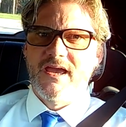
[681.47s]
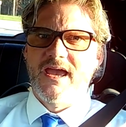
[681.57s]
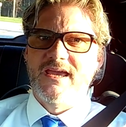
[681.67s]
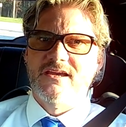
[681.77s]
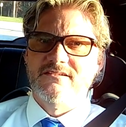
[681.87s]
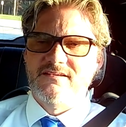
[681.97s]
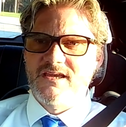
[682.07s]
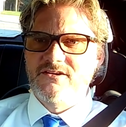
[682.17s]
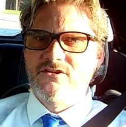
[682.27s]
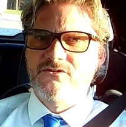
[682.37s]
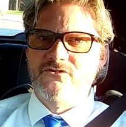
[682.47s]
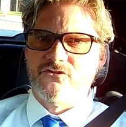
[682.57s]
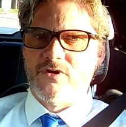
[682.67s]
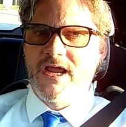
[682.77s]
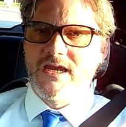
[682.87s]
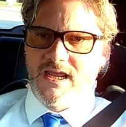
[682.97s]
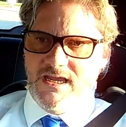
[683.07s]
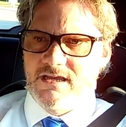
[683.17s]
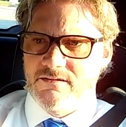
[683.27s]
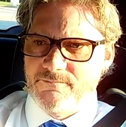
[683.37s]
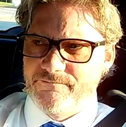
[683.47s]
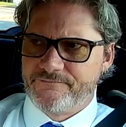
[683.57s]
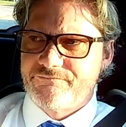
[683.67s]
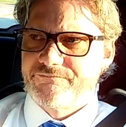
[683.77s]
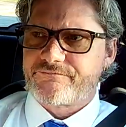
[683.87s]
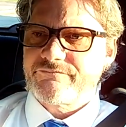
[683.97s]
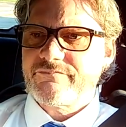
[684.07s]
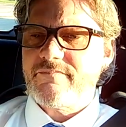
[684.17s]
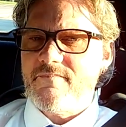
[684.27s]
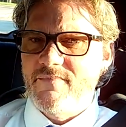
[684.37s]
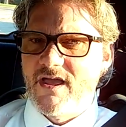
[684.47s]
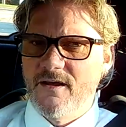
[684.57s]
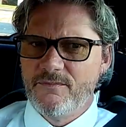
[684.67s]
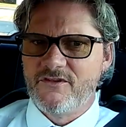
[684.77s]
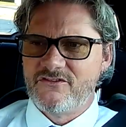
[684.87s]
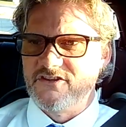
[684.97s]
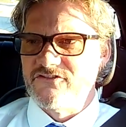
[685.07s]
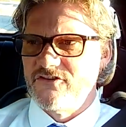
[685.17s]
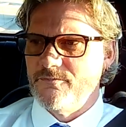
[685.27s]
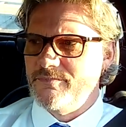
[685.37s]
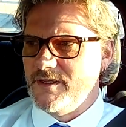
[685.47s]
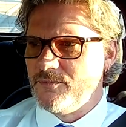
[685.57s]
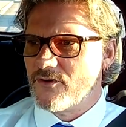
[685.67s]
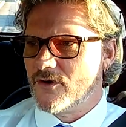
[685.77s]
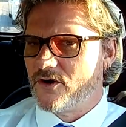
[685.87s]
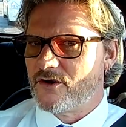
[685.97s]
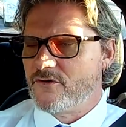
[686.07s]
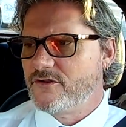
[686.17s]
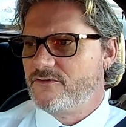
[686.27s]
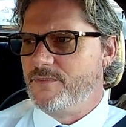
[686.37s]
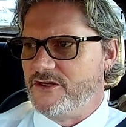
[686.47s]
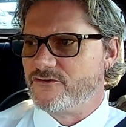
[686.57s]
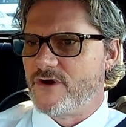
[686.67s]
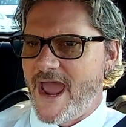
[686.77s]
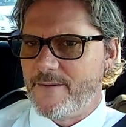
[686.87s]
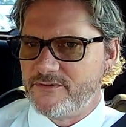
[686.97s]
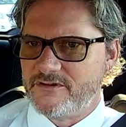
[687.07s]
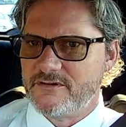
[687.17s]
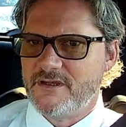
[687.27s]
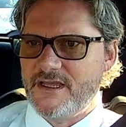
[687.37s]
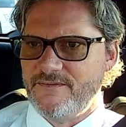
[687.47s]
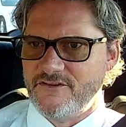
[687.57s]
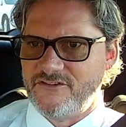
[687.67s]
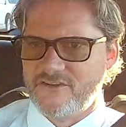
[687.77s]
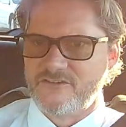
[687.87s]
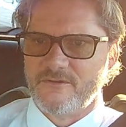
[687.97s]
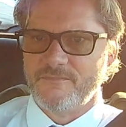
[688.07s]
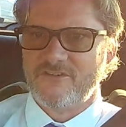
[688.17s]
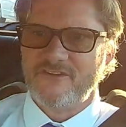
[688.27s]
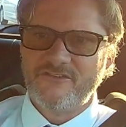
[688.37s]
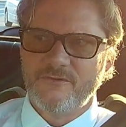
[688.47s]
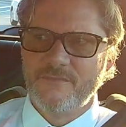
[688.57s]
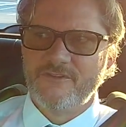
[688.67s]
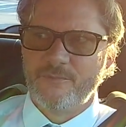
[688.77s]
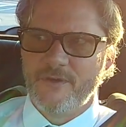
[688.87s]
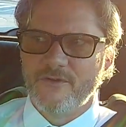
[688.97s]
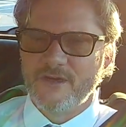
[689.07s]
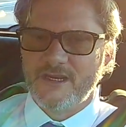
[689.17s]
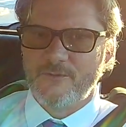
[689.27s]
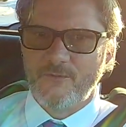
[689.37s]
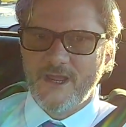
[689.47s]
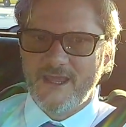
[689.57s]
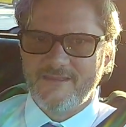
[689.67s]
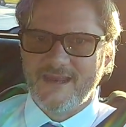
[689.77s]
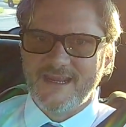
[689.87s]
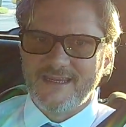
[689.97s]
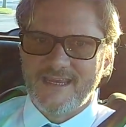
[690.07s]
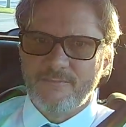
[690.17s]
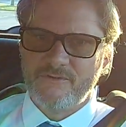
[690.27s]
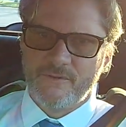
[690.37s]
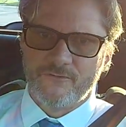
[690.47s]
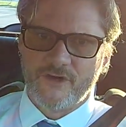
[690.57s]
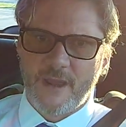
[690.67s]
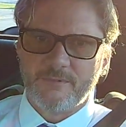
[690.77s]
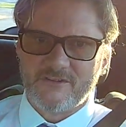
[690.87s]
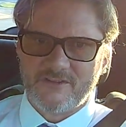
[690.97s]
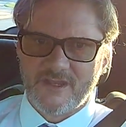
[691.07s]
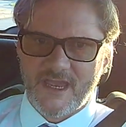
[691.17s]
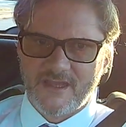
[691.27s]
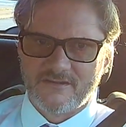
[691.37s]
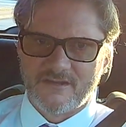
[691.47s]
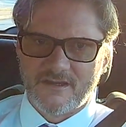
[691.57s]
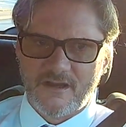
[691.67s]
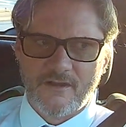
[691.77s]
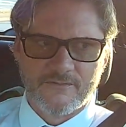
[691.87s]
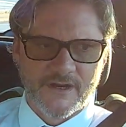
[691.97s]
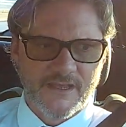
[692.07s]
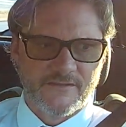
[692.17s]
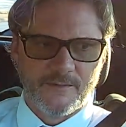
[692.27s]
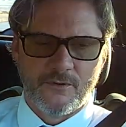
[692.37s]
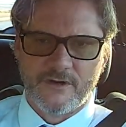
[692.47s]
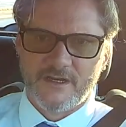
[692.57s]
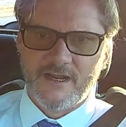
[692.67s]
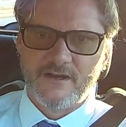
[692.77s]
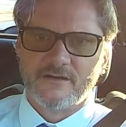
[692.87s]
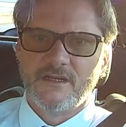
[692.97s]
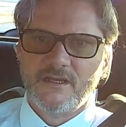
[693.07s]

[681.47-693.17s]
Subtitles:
a continued draining of the system. People are going to be trapped in the system. The system is built in a way that it keeps them trapped, as Oliver Anthony pointed out.